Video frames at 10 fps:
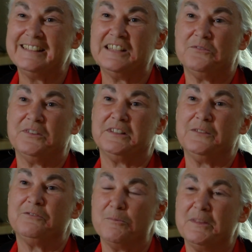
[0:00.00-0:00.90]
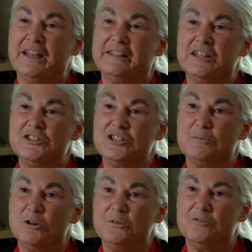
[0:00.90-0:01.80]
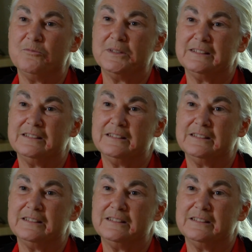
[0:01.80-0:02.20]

he got funding from the anti-GMO movement.